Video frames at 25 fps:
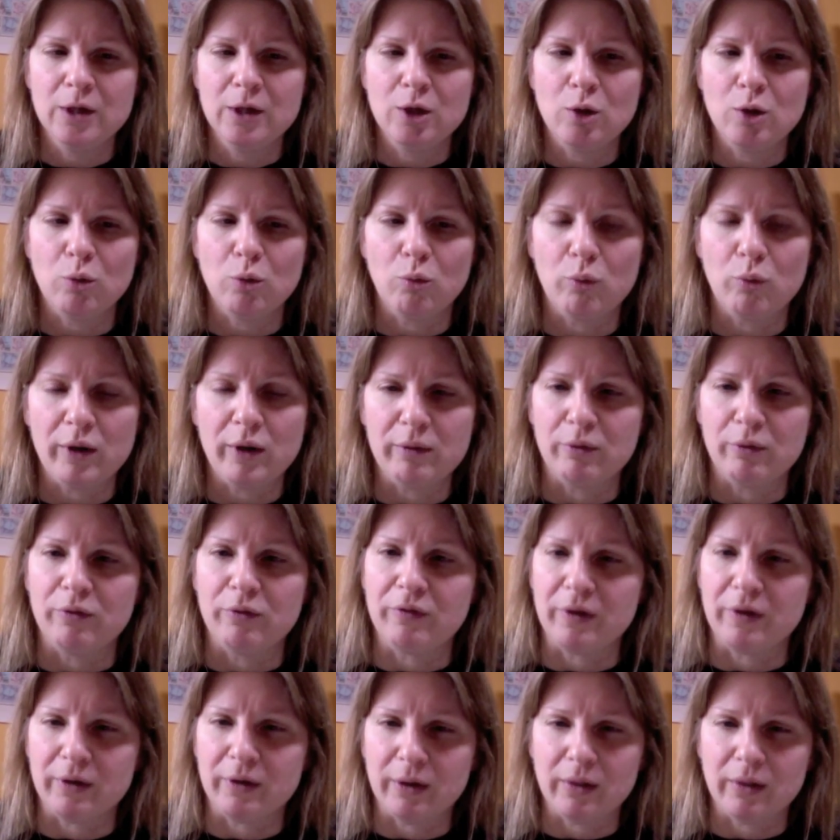We were
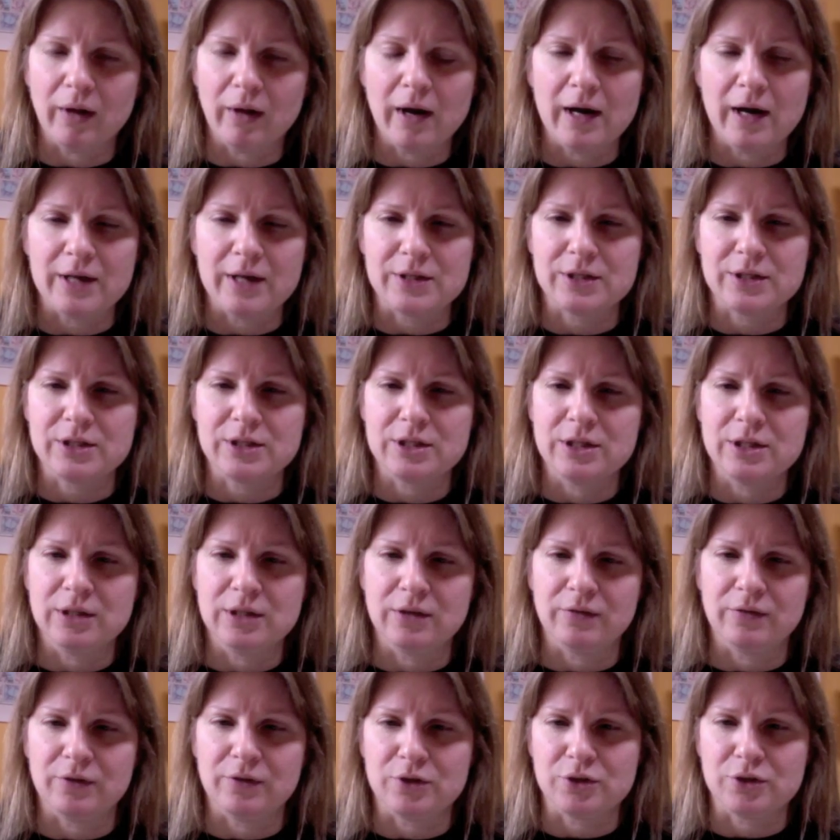very lost
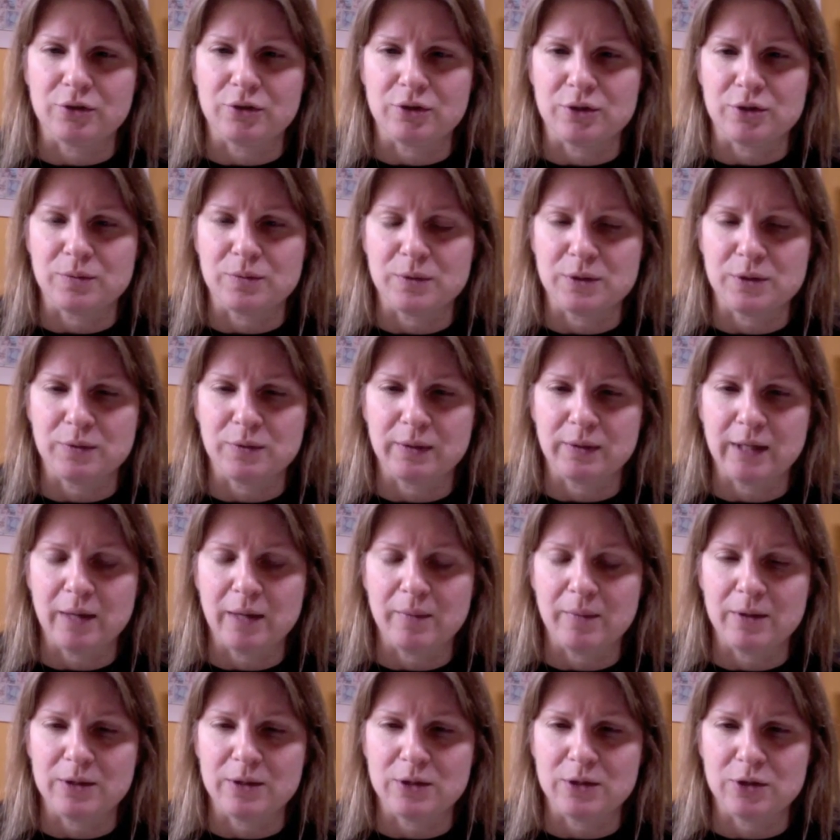the first Christmas without
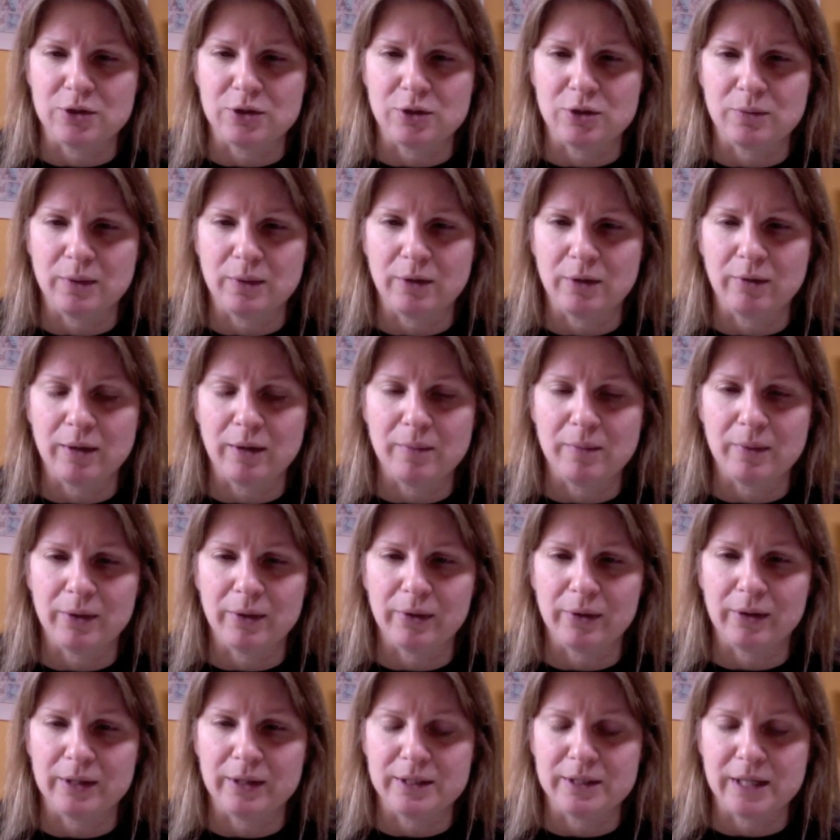my sister. My
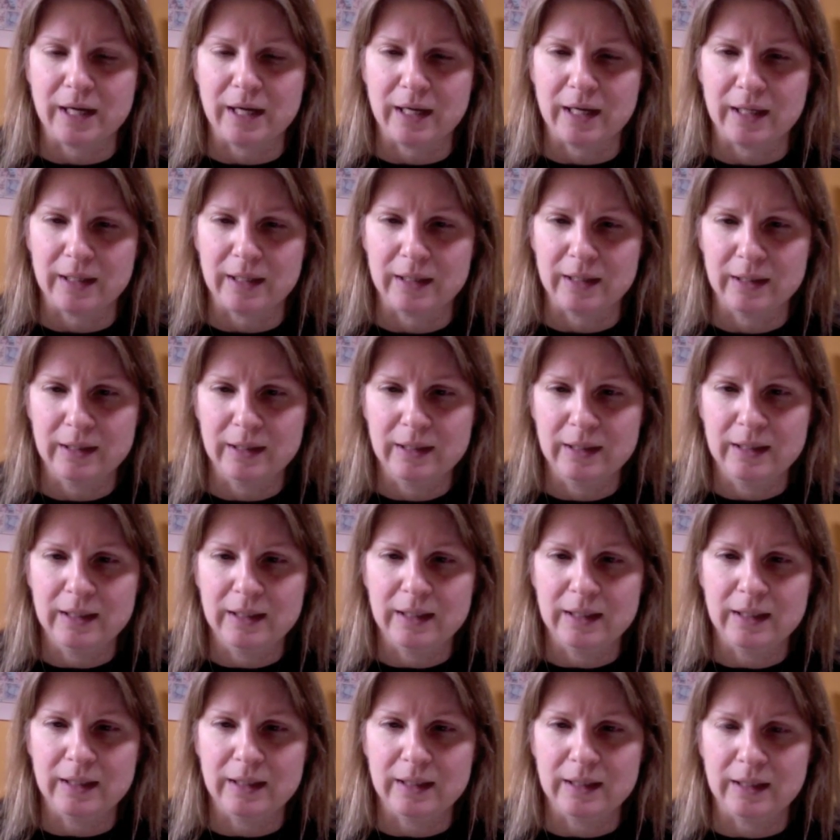grandmother had died
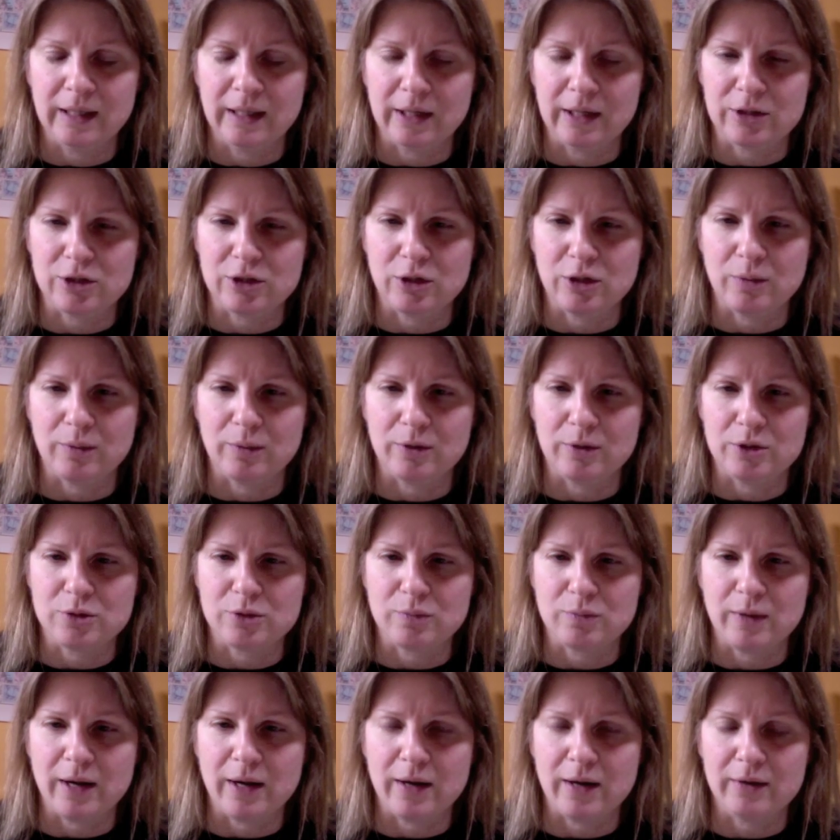in October
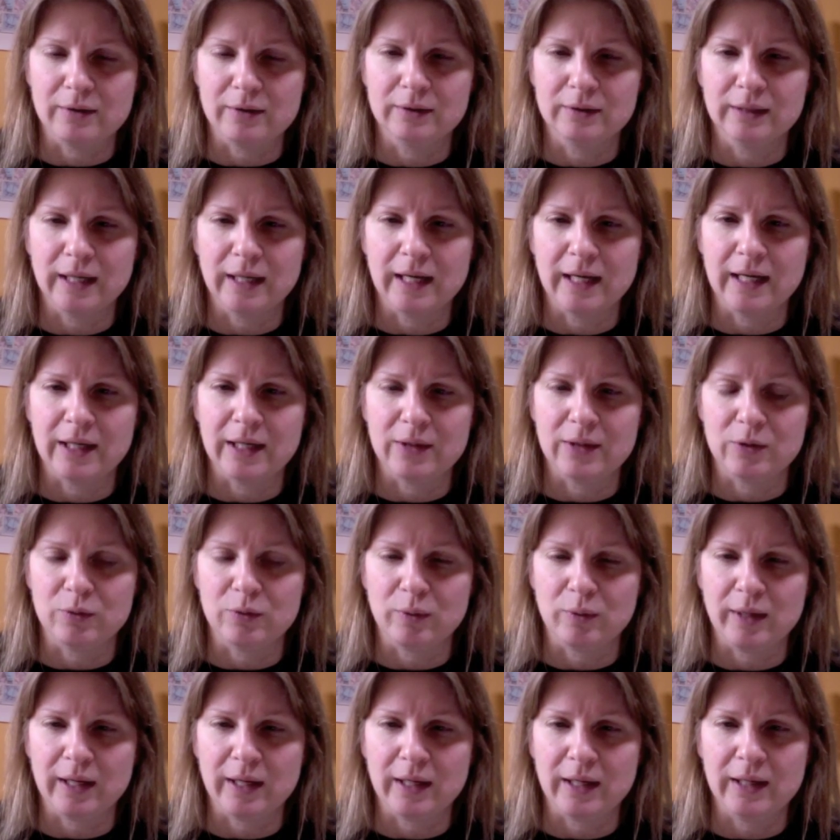as well, and
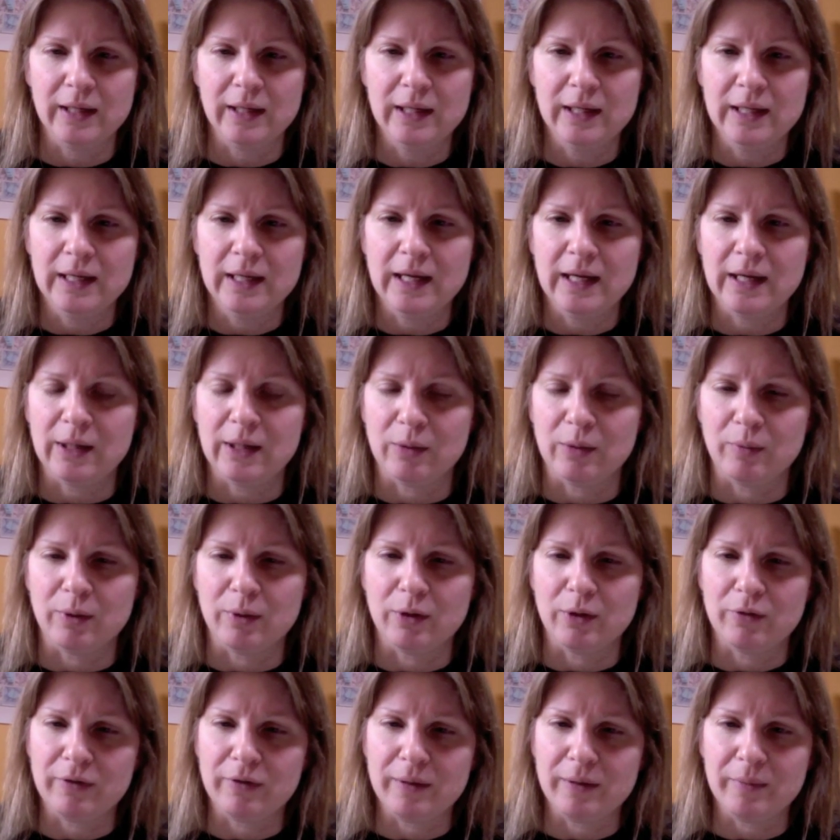there were
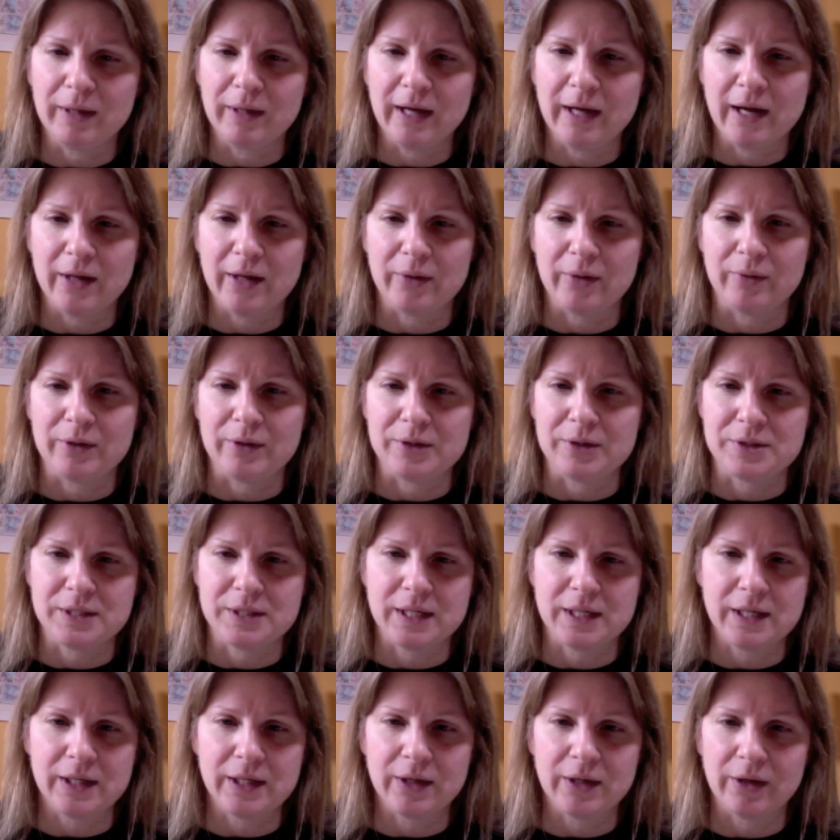no family gatherings
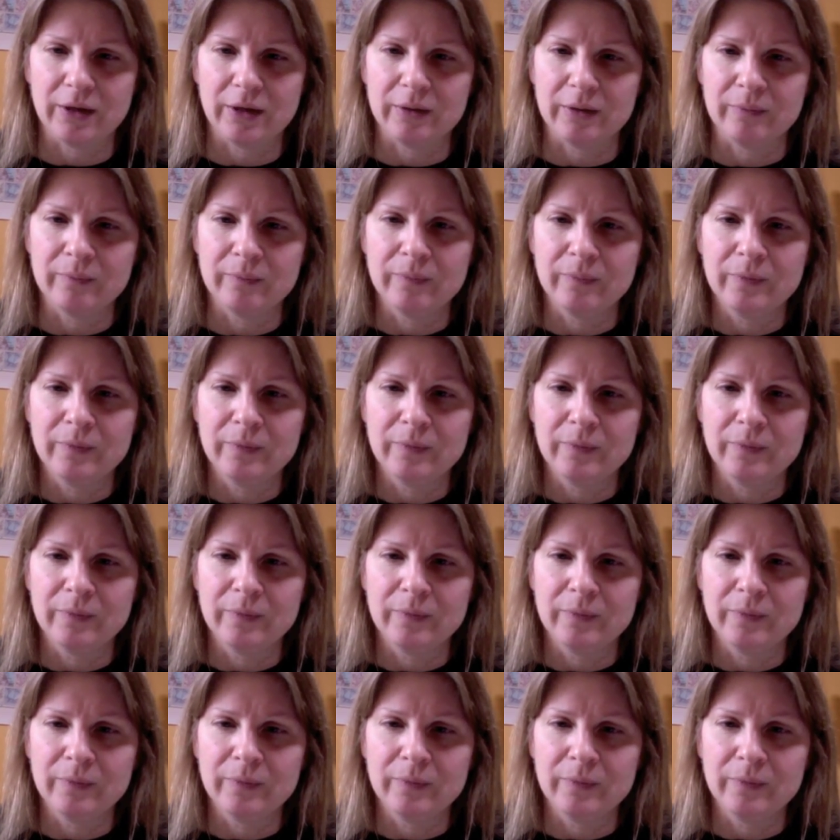that year.